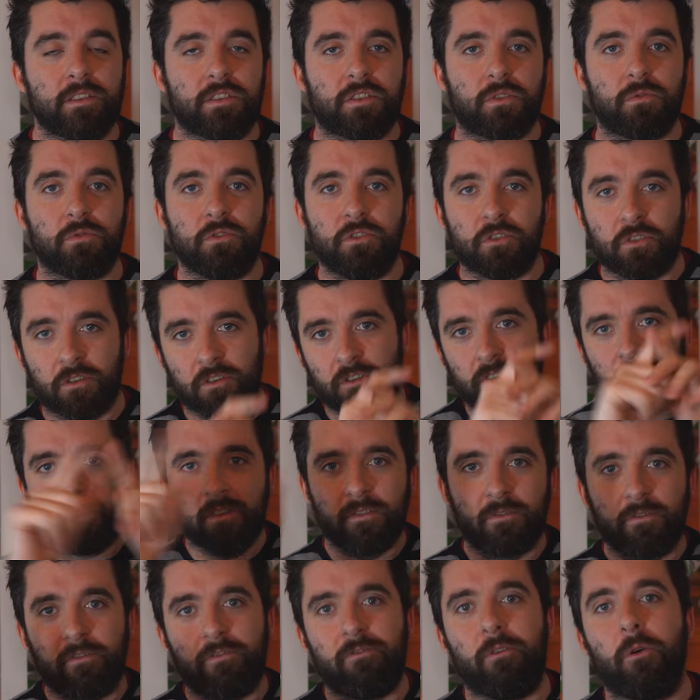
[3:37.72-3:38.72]
So your
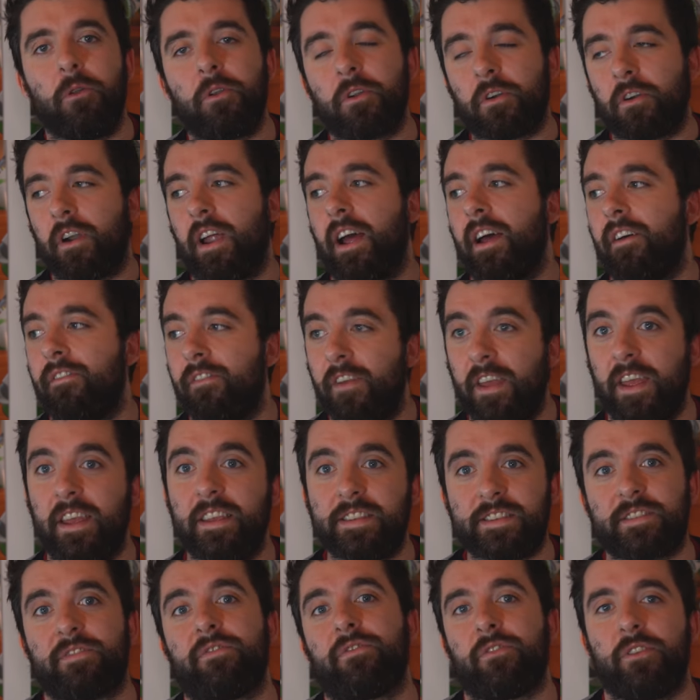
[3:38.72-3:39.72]
photograph
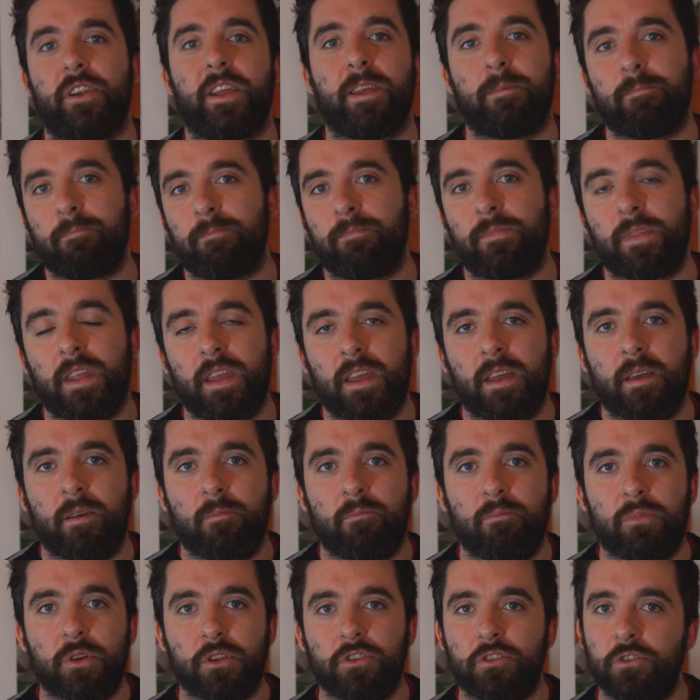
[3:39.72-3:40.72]
is a frame,
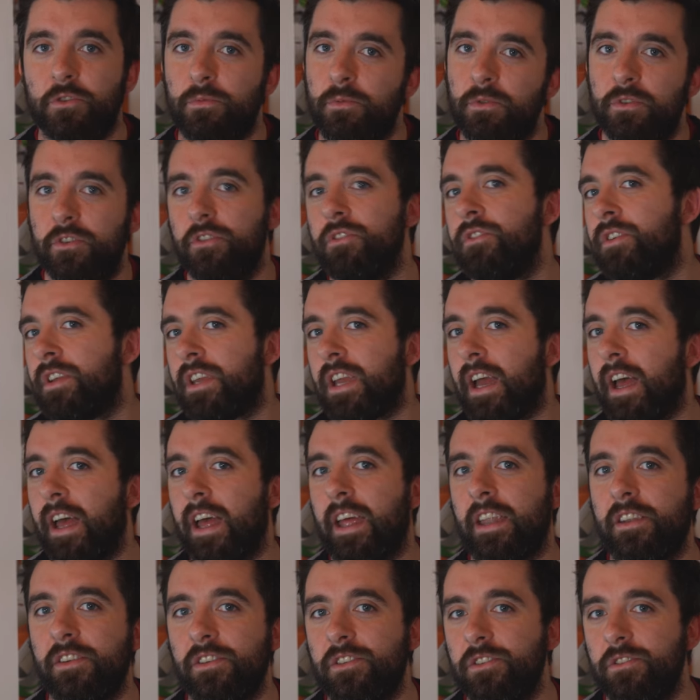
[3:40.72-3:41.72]
but you, you
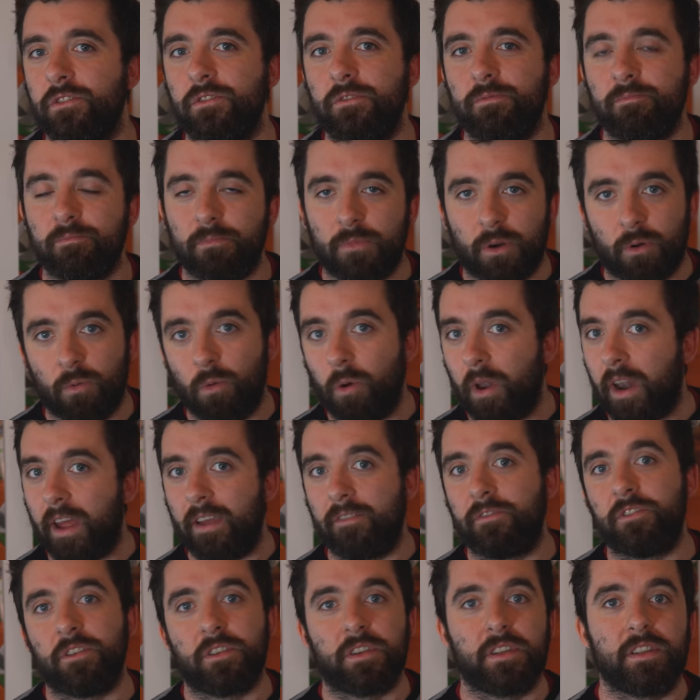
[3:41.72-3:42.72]
can do, or what
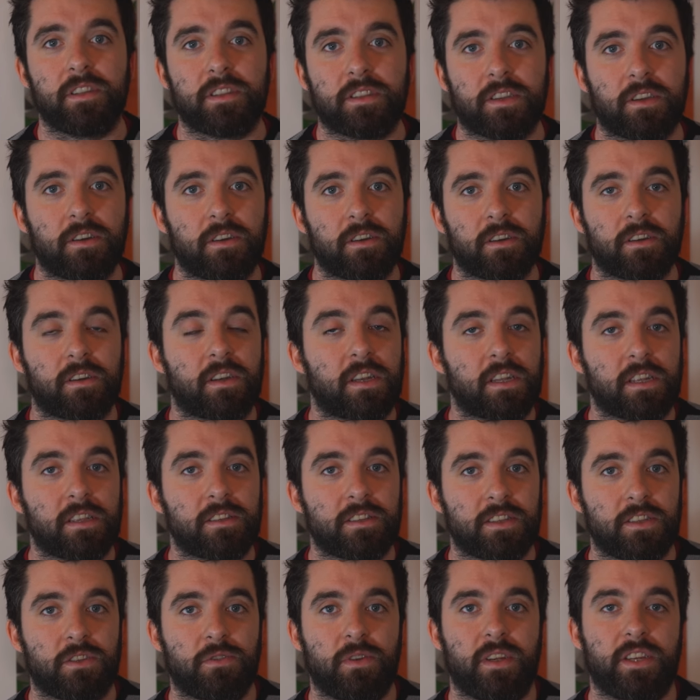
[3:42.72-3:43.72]
I've done in certain
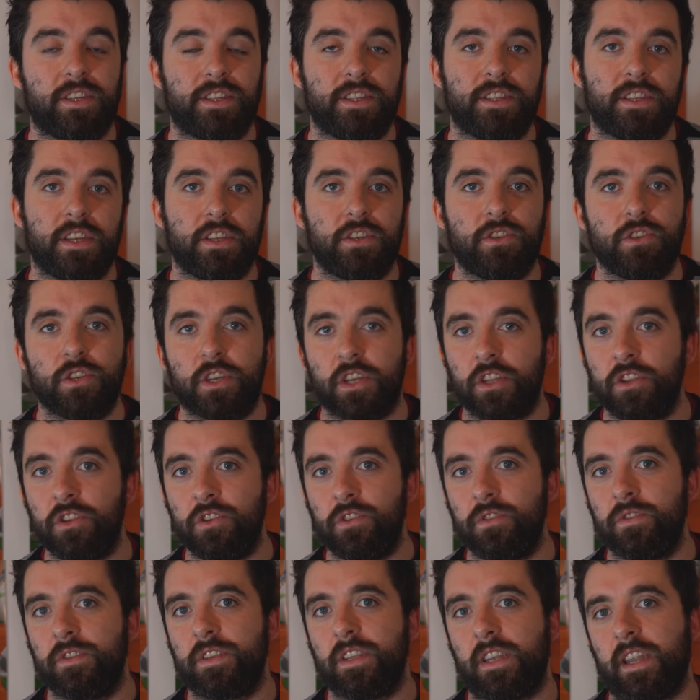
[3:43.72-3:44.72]
situations is you can
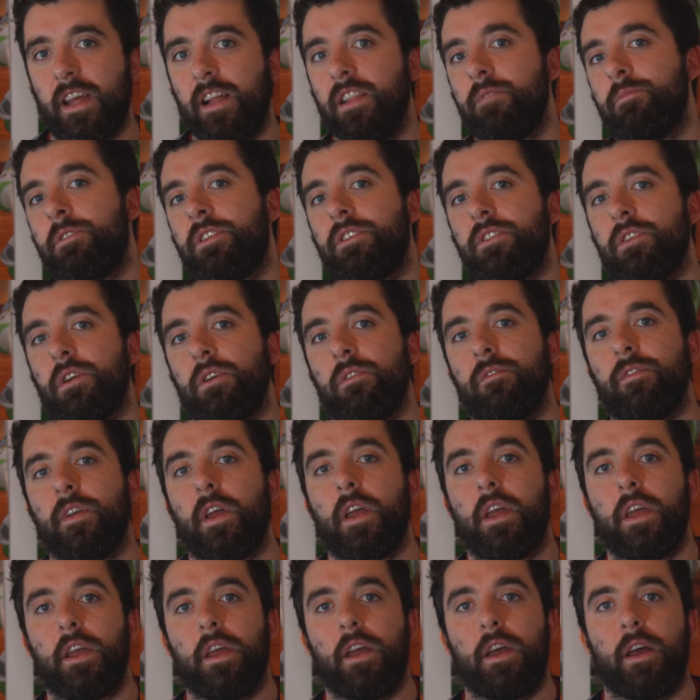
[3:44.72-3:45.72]
use an element of
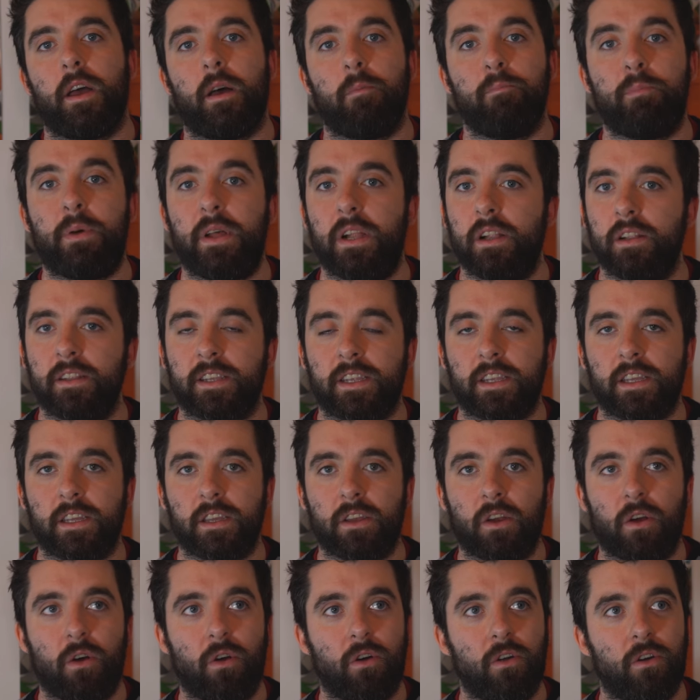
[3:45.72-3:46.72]
a
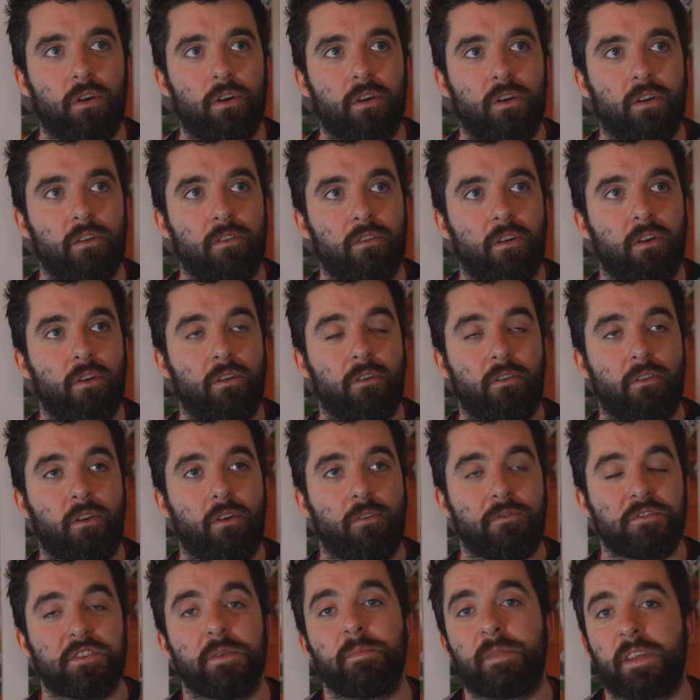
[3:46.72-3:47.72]
building or, or, or
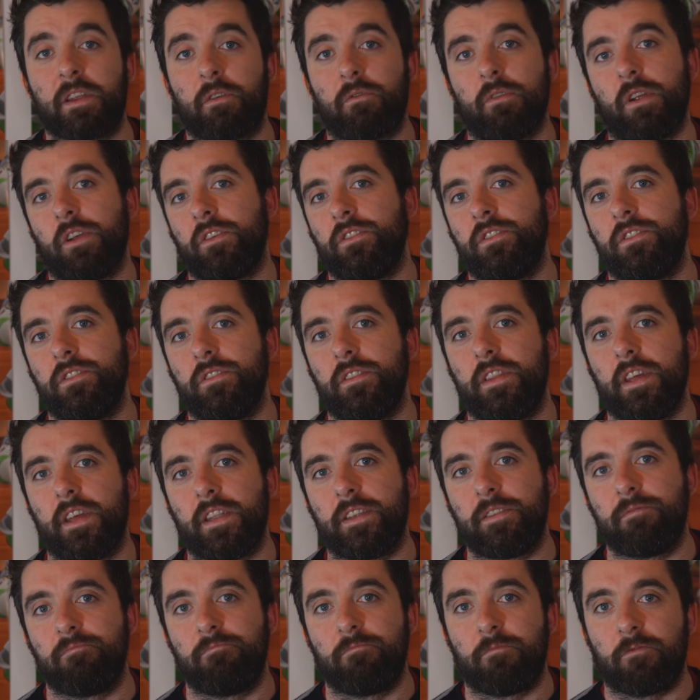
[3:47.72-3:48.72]
of something around you
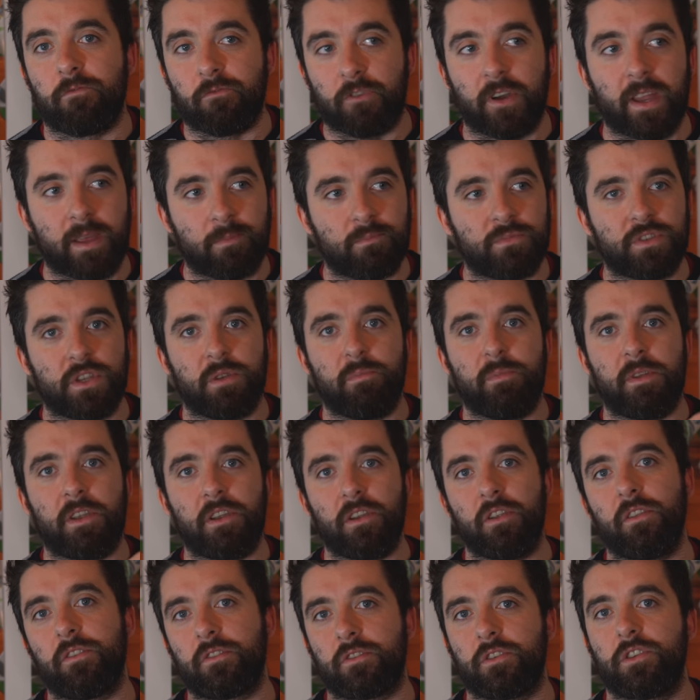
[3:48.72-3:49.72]
that frames up
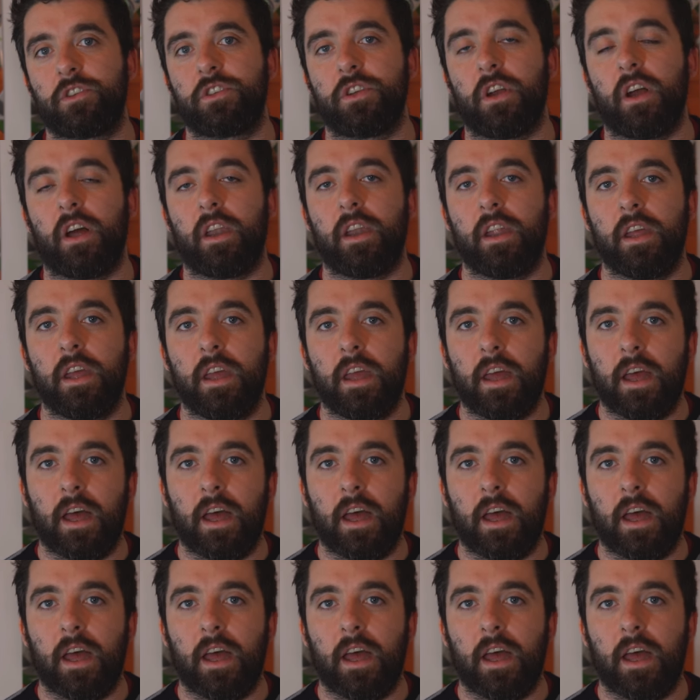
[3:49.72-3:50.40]
another shot.